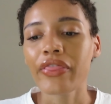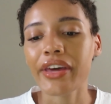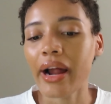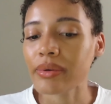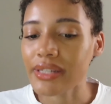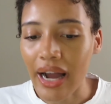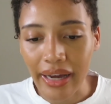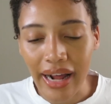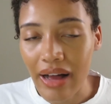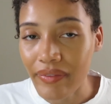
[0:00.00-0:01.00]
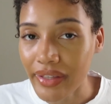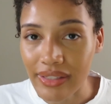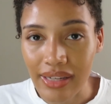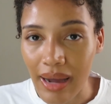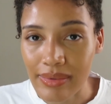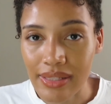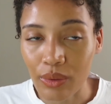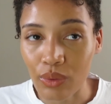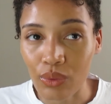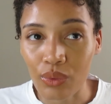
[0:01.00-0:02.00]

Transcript: that I was not gonna have any time to